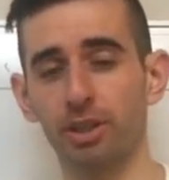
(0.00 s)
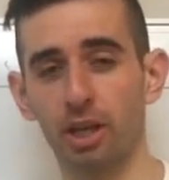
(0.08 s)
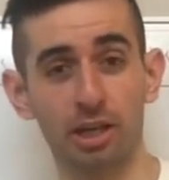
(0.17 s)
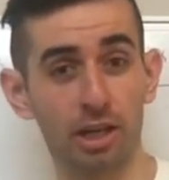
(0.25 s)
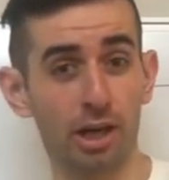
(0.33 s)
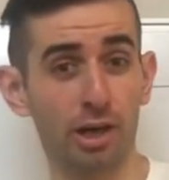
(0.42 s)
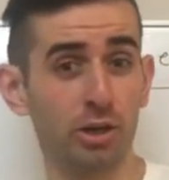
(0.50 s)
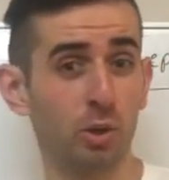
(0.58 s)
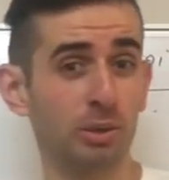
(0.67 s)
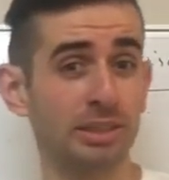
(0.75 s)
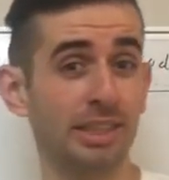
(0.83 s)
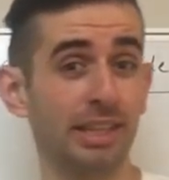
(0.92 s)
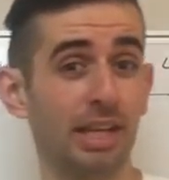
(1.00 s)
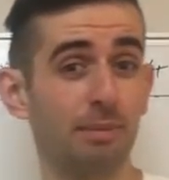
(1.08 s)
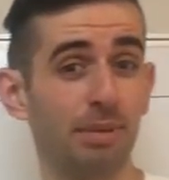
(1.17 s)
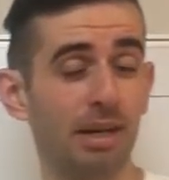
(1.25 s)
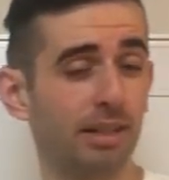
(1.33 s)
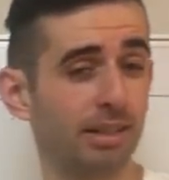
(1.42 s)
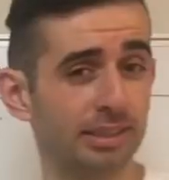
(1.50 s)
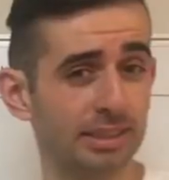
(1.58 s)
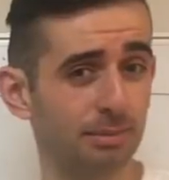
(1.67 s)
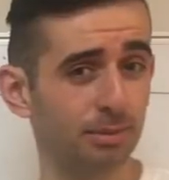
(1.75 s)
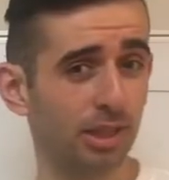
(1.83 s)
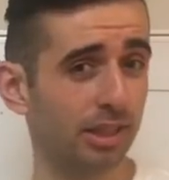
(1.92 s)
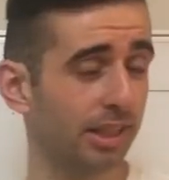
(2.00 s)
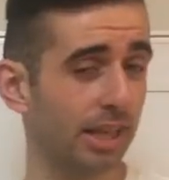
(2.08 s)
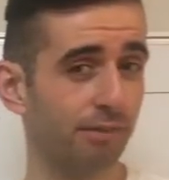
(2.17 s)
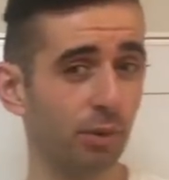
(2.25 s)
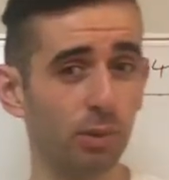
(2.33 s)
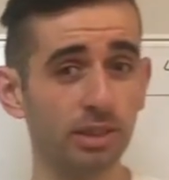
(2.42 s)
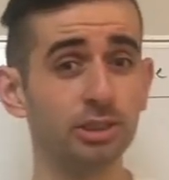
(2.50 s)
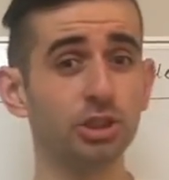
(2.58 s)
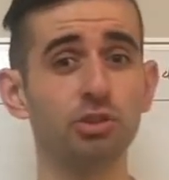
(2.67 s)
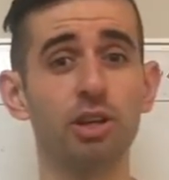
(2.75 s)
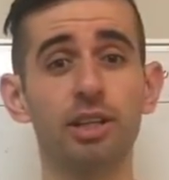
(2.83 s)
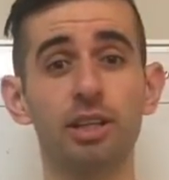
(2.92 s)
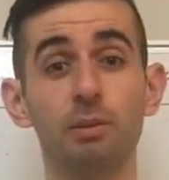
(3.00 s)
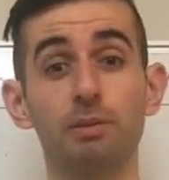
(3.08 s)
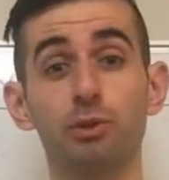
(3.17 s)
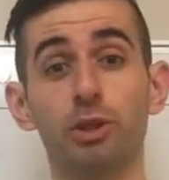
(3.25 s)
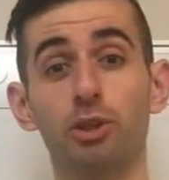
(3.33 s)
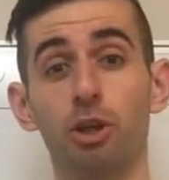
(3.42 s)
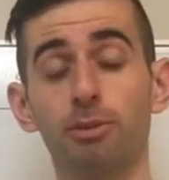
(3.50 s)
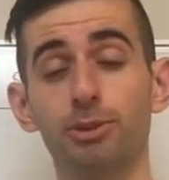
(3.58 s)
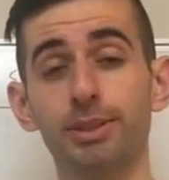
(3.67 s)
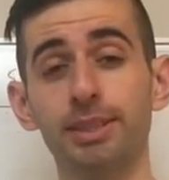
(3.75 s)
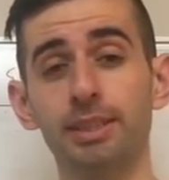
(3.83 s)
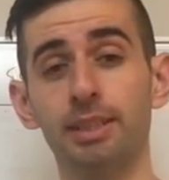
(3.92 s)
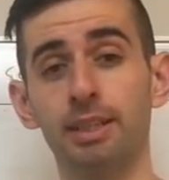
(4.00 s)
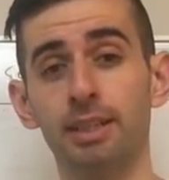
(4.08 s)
I don't know what's in the air, but it seems like everyone's struggling with trigonometry.